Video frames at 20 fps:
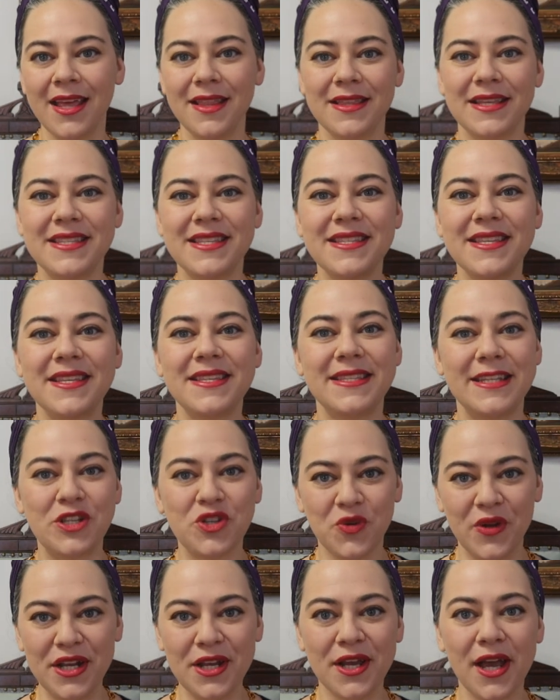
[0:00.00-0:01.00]
This is a
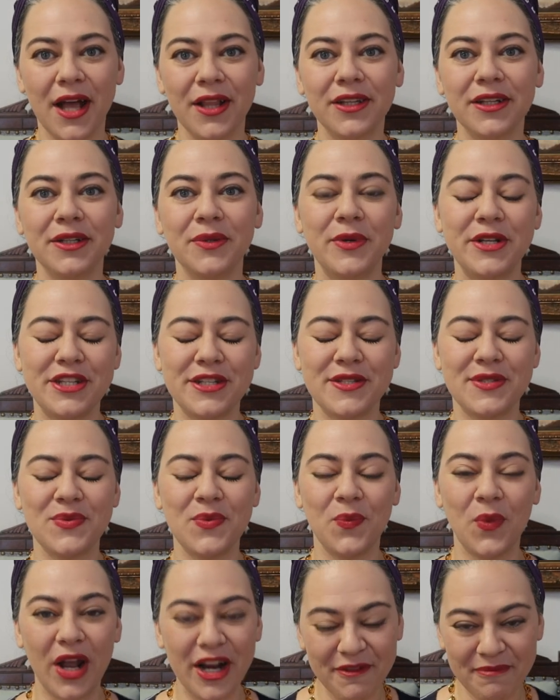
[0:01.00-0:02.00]
citrine color, which is
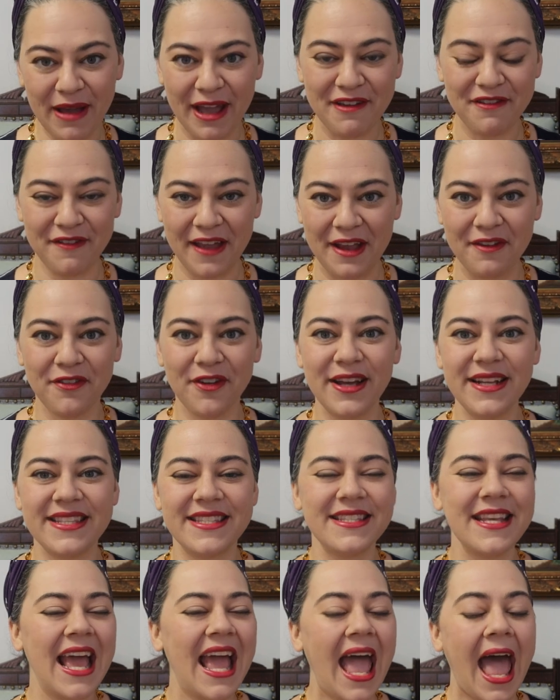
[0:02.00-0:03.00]
one of my
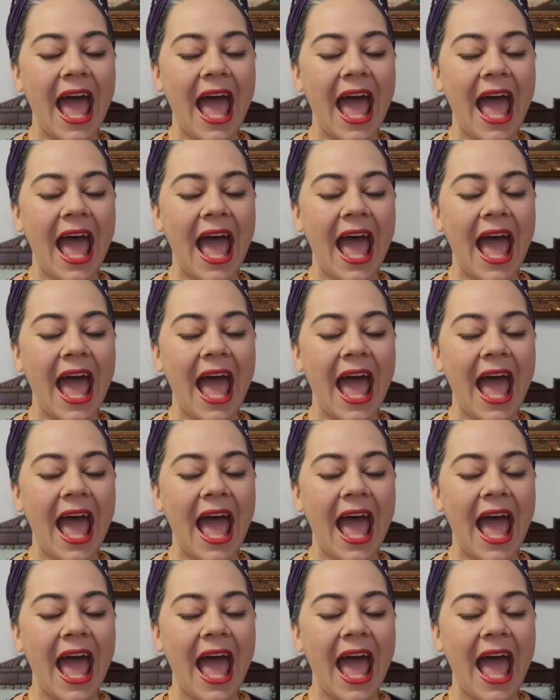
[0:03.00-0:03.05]
favorites.